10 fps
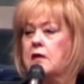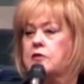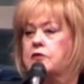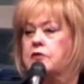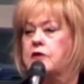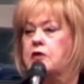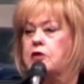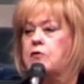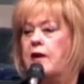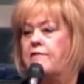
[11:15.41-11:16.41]
She said,
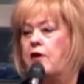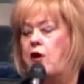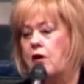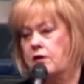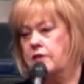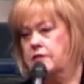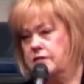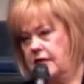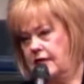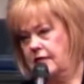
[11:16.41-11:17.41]
You have a heart
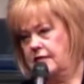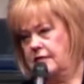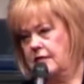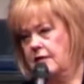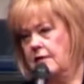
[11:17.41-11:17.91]
disease